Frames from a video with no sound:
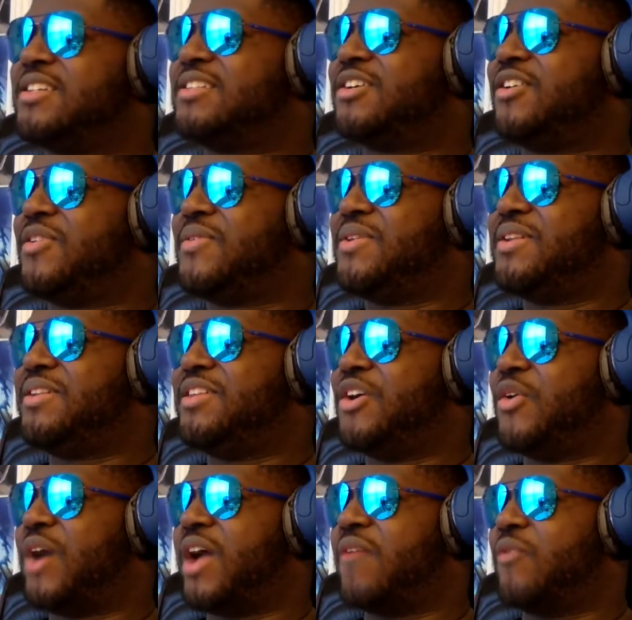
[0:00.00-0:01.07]
So even
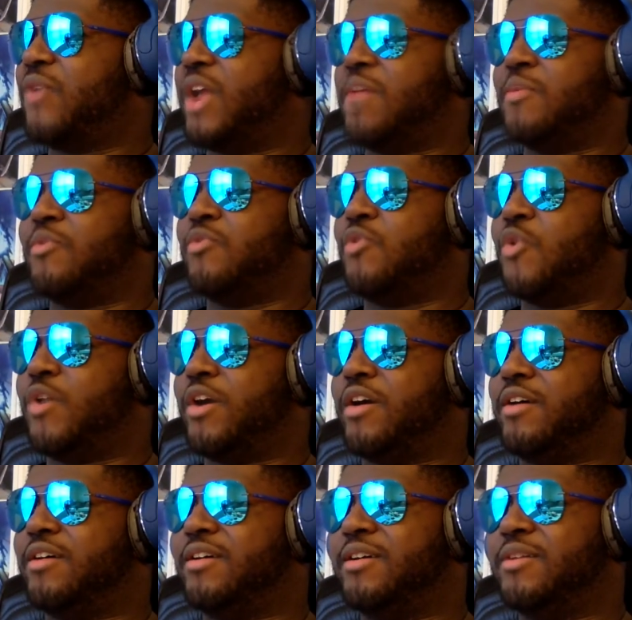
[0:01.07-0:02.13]
though I read
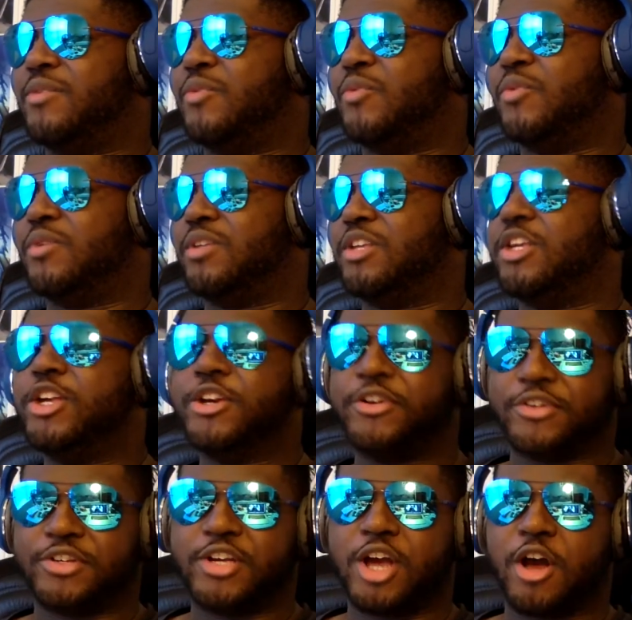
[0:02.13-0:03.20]
before
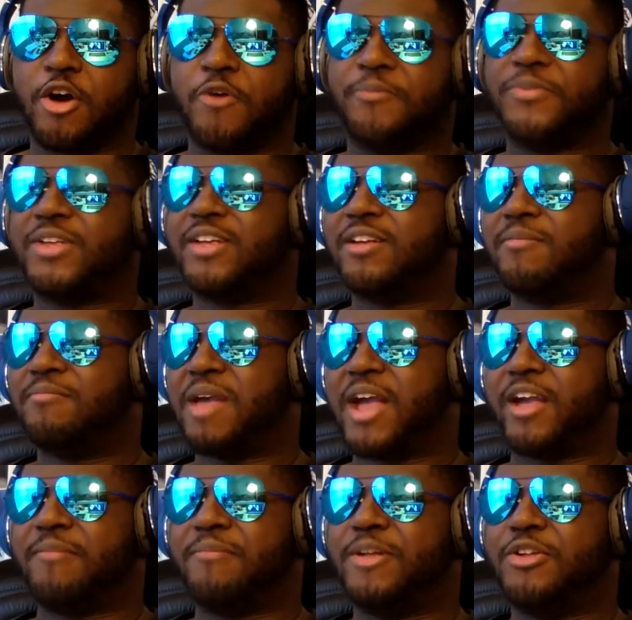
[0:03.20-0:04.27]
years ago,
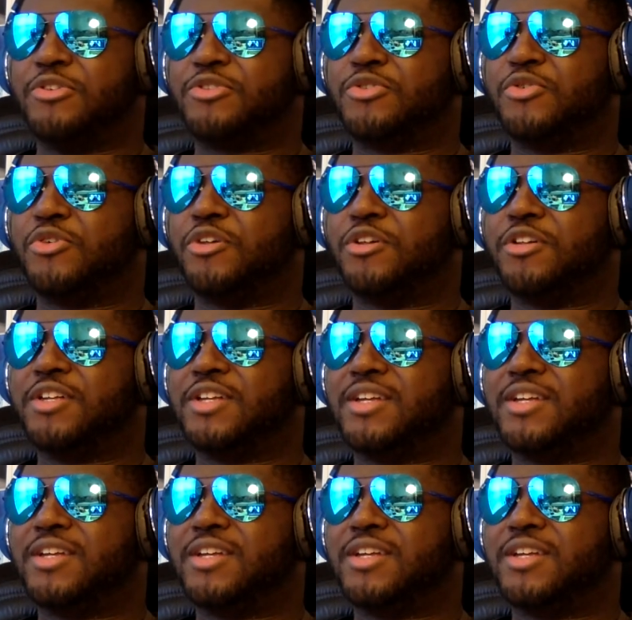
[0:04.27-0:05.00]
back in middle school,